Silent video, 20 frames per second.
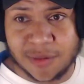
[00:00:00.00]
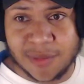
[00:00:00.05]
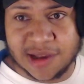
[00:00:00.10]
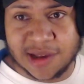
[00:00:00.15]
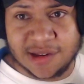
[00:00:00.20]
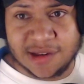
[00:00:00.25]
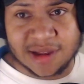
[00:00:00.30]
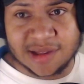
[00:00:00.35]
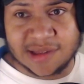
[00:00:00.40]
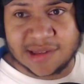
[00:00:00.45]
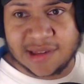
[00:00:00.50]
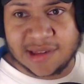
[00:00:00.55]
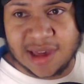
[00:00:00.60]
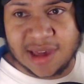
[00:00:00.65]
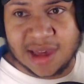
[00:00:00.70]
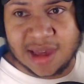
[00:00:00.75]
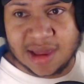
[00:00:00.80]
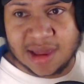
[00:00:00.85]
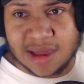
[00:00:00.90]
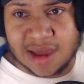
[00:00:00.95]
as you can
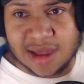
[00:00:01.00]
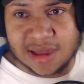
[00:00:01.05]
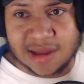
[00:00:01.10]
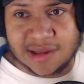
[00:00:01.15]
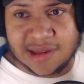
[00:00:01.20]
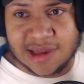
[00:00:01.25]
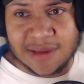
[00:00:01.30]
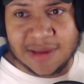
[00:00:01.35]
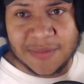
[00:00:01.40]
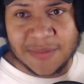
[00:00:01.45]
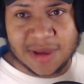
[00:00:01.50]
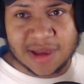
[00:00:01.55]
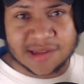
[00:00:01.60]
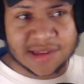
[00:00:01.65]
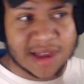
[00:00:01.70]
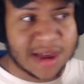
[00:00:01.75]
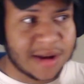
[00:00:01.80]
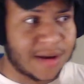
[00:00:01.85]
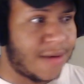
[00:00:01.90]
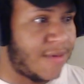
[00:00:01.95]
see, and the TV is
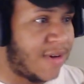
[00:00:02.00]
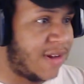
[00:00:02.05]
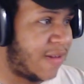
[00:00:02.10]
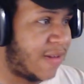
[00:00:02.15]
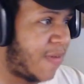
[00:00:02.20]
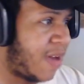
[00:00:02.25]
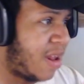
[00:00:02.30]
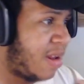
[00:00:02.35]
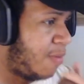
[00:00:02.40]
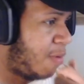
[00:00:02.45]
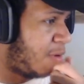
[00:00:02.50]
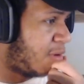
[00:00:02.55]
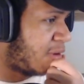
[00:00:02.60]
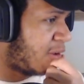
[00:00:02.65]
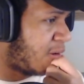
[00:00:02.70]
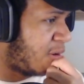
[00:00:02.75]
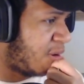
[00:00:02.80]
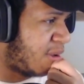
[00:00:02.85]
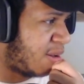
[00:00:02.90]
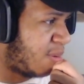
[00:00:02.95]
not always available.
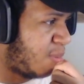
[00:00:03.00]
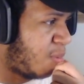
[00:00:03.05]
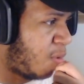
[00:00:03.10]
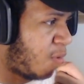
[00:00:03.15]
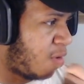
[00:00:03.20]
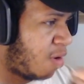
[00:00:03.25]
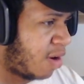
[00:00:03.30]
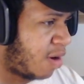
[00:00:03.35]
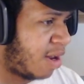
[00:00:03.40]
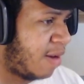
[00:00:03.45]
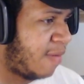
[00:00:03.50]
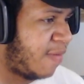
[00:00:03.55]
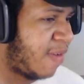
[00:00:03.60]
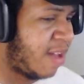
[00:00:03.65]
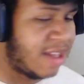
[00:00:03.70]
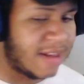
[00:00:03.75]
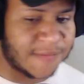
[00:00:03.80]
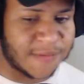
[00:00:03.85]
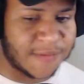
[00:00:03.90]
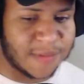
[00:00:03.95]
So it's more
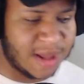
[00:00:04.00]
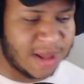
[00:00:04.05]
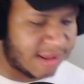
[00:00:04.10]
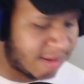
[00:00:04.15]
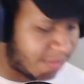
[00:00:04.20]
convenient for me to